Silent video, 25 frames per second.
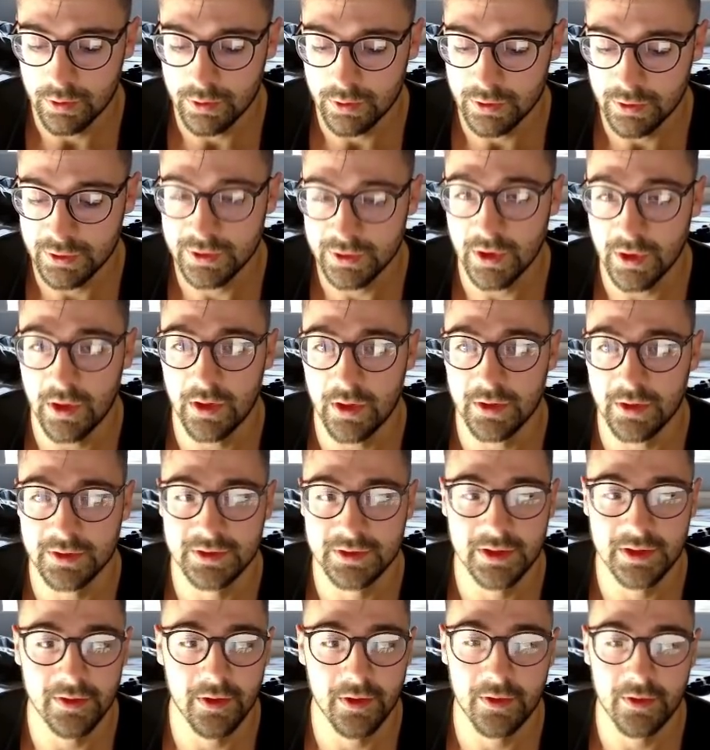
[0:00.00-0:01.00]
start at
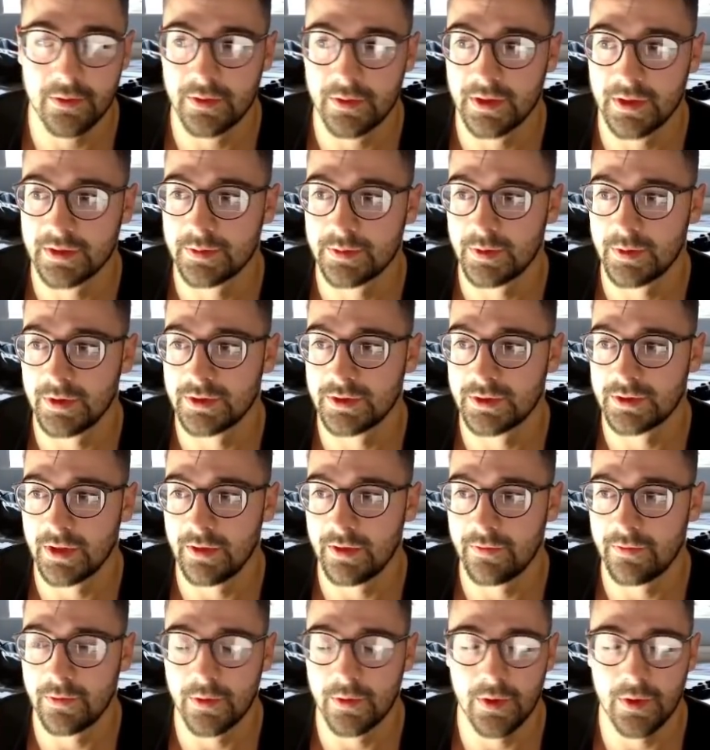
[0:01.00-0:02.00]
0. That's pretty
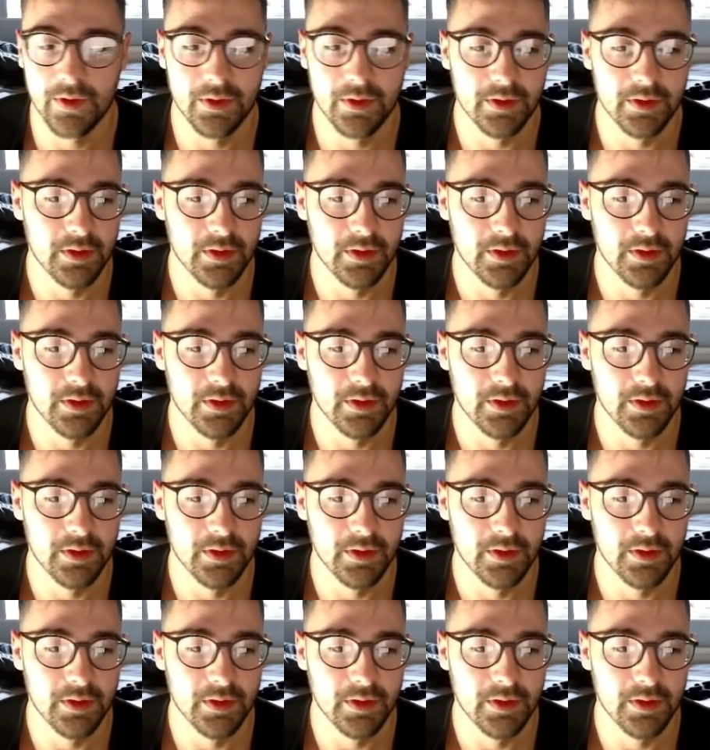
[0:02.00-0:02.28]
straightforward.